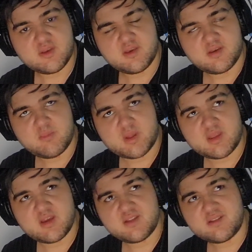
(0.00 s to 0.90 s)
But
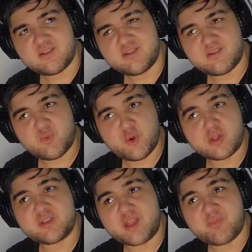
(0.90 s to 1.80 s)
then,
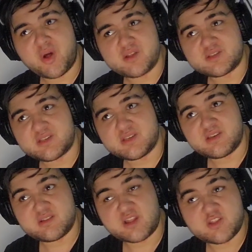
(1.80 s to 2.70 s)
will that
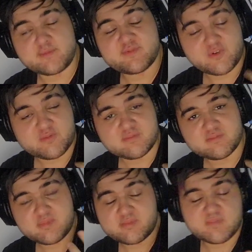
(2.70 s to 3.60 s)
policy that comes from,
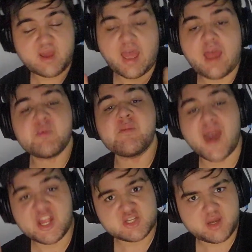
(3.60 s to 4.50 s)
I'm
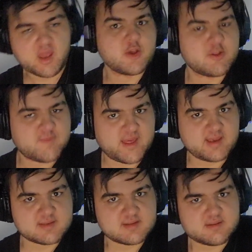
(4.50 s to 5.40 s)
imagining a good
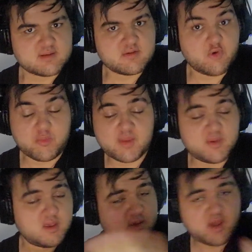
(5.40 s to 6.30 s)
place, or
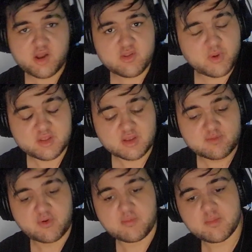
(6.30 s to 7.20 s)
maybe I don't know where it comes
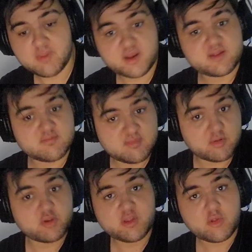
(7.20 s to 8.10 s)
from, but it
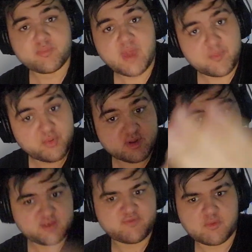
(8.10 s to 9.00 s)
on paper, at
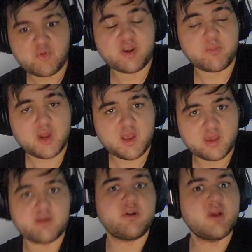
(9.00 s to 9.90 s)
least from what I'm reading
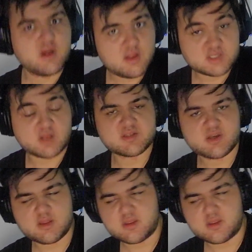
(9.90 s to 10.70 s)
here, sounds good.